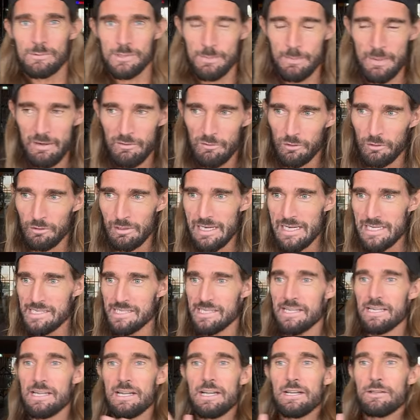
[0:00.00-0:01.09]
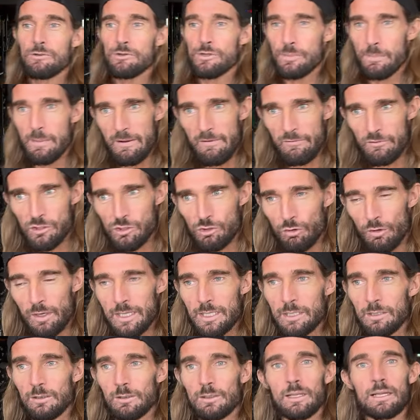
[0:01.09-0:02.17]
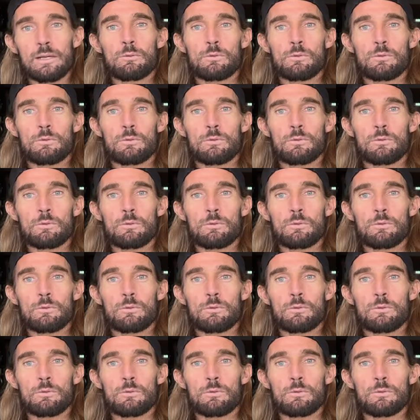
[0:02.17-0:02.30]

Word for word: was a bit of grass, there was a bit of trail.